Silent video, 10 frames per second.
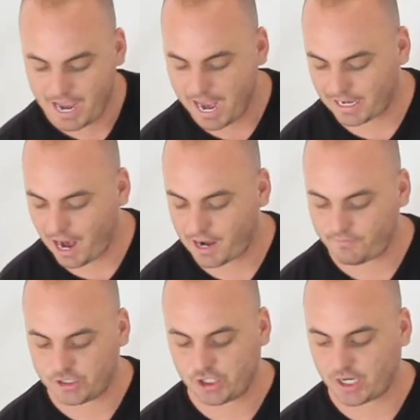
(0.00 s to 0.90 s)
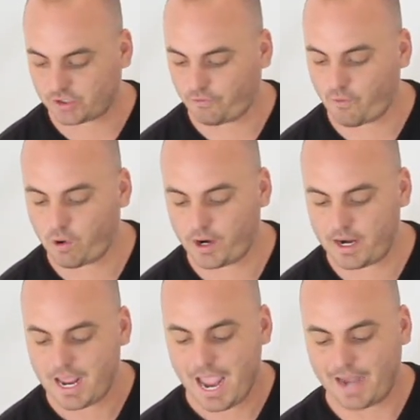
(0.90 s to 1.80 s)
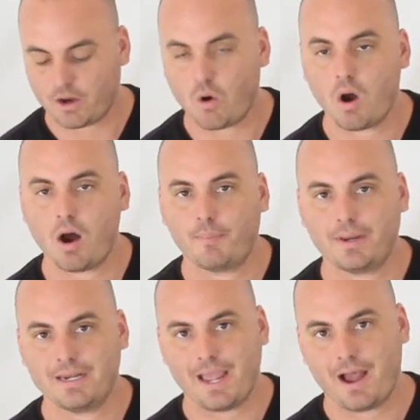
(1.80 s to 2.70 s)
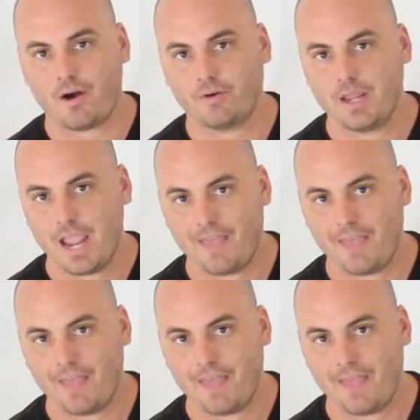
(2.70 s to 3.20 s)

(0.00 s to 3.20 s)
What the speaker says: and kind of adjust for it and go up and down.